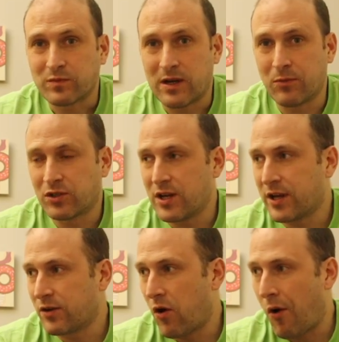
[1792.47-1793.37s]
I'm gonna
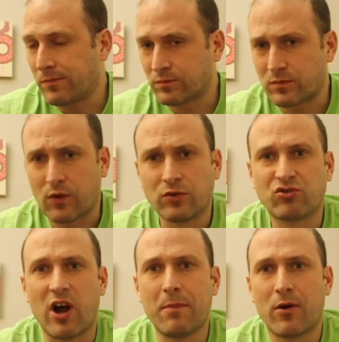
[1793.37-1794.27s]
take a
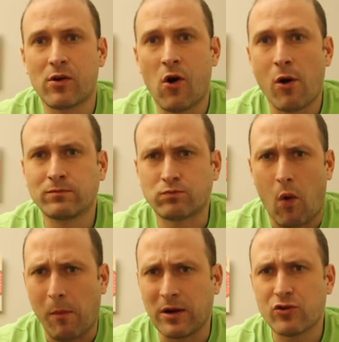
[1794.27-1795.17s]
tripod along.
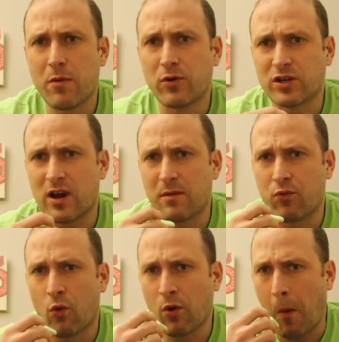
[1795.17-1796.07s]
My tripod is kind
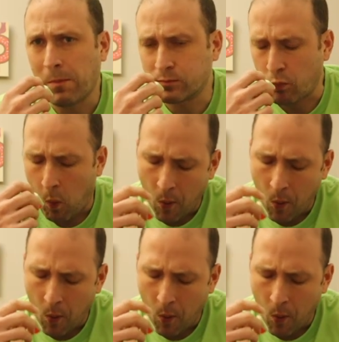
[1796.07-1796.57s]
of broken.